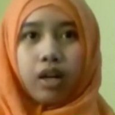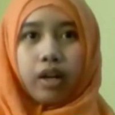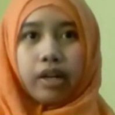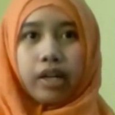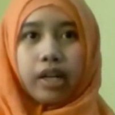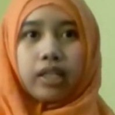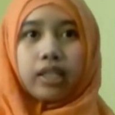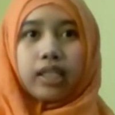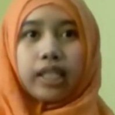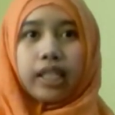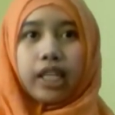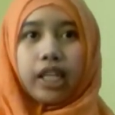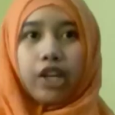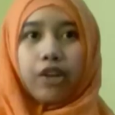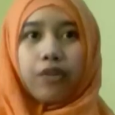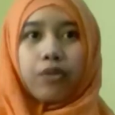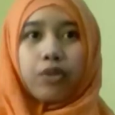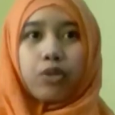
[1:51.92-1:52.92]

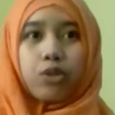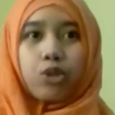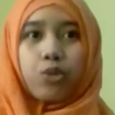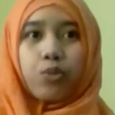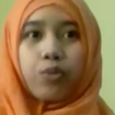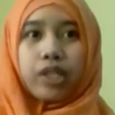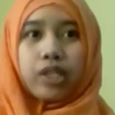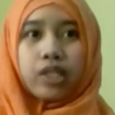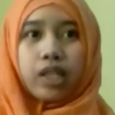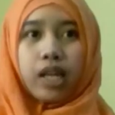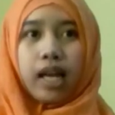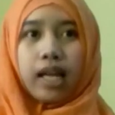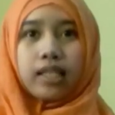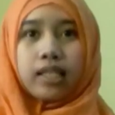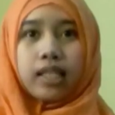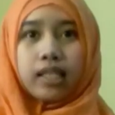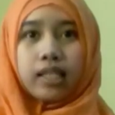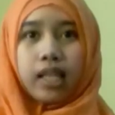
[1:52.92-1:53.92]
clearly if you switch
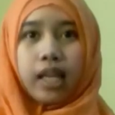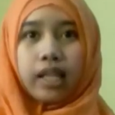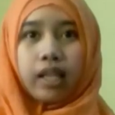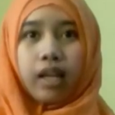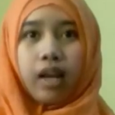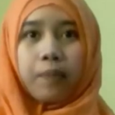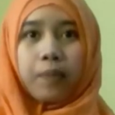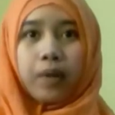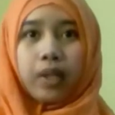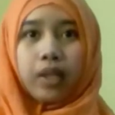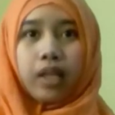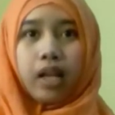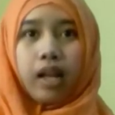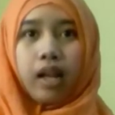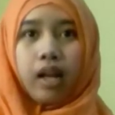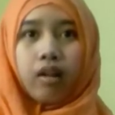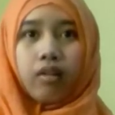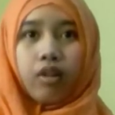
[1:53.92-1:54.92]
assets and
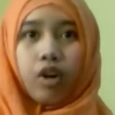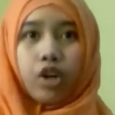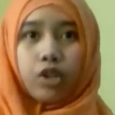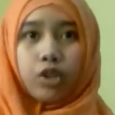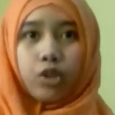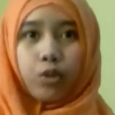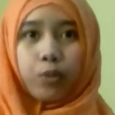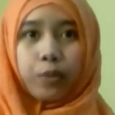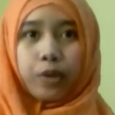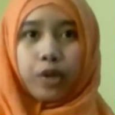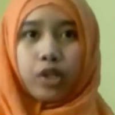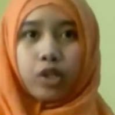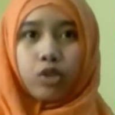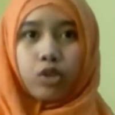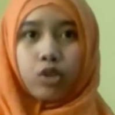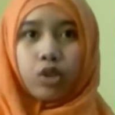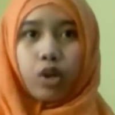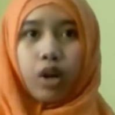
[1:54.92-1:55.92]
capital around to
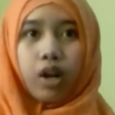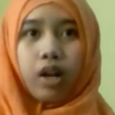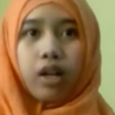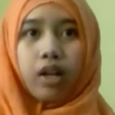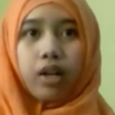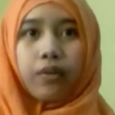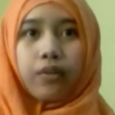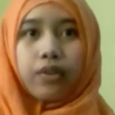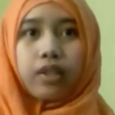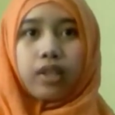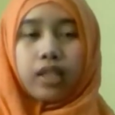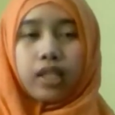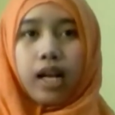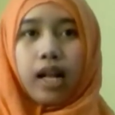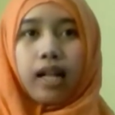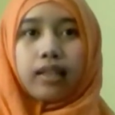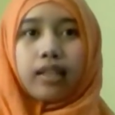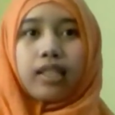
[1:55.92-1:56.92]
produce all
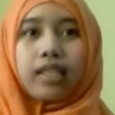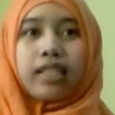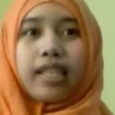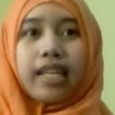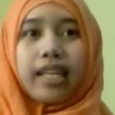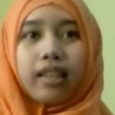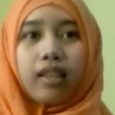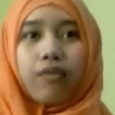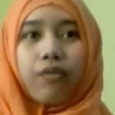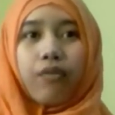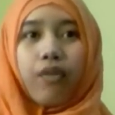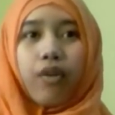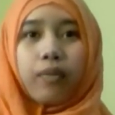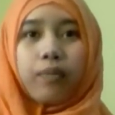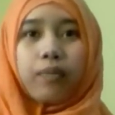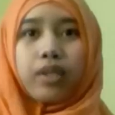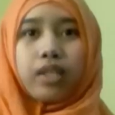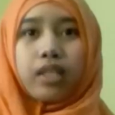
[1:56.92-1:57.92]
the alternate
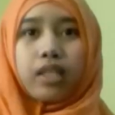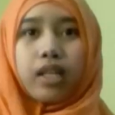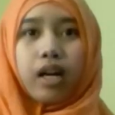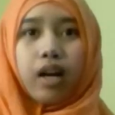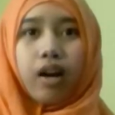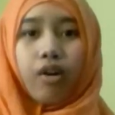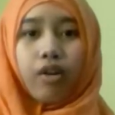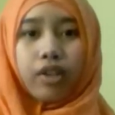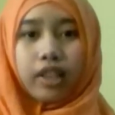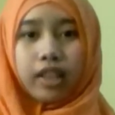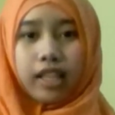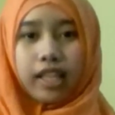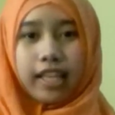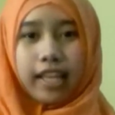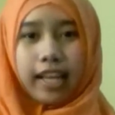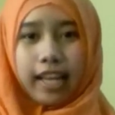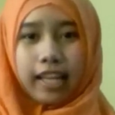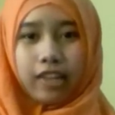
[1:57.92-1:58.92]
from the
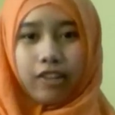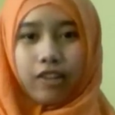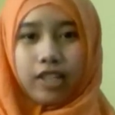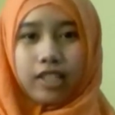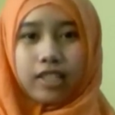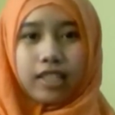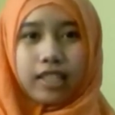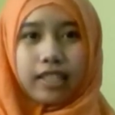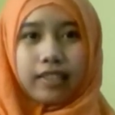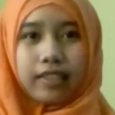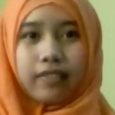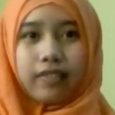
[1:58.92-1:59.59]
accounting equation.